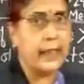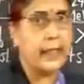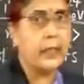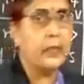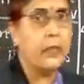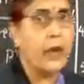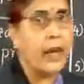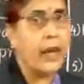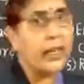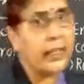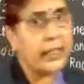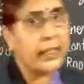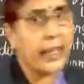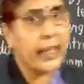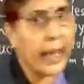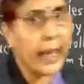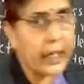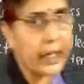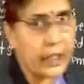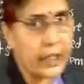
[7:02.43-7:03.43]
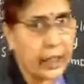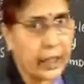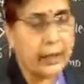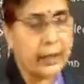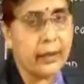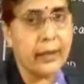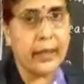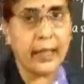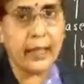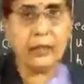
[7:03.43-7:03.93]
In one
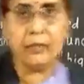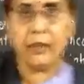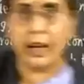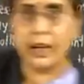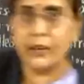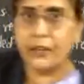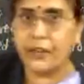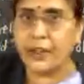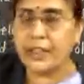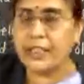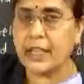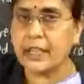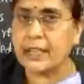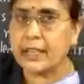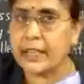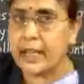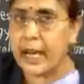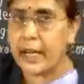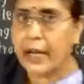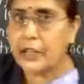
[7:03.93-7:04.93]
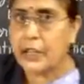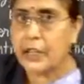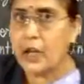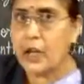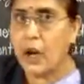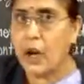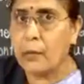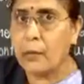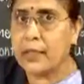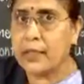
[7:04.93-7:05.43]
fission reaction,
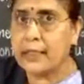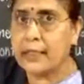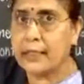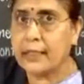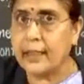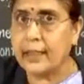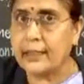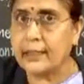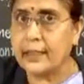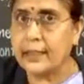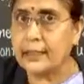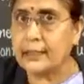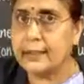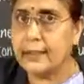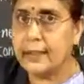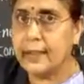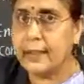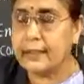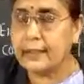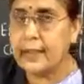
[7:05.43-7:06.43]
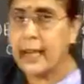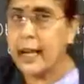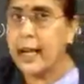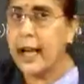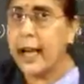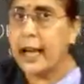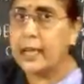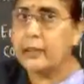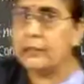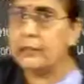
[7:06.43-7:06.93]
how much energy is released,
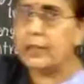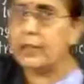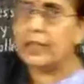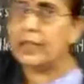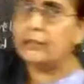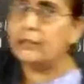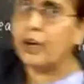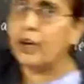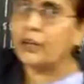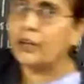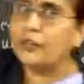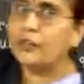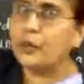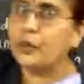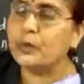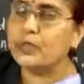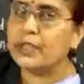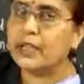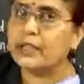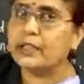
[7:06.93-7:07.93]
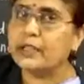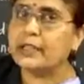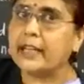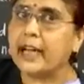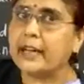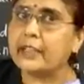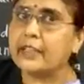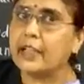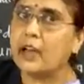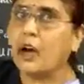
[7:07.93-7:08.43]
and in one fusion
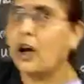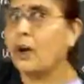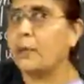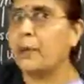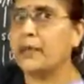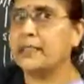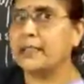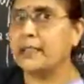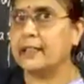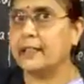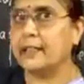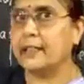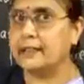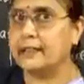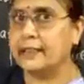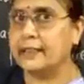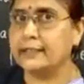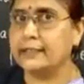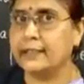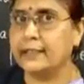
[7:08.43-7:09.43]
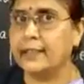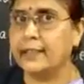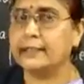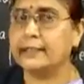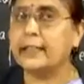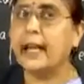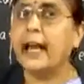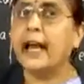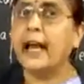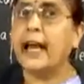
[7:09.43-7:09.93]
reaction, how much energy is
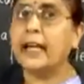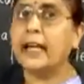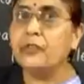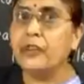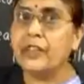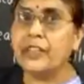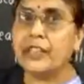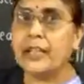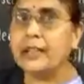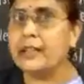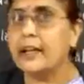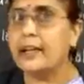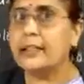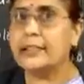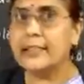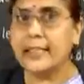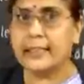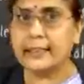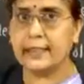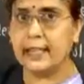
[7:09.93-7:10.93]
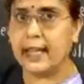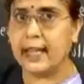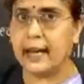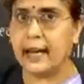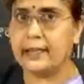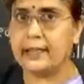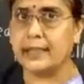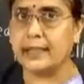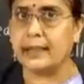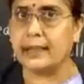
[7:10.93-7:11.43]
released, and which energy is
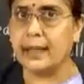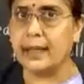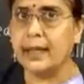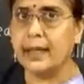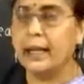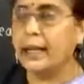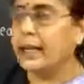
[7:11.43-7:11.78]
larger.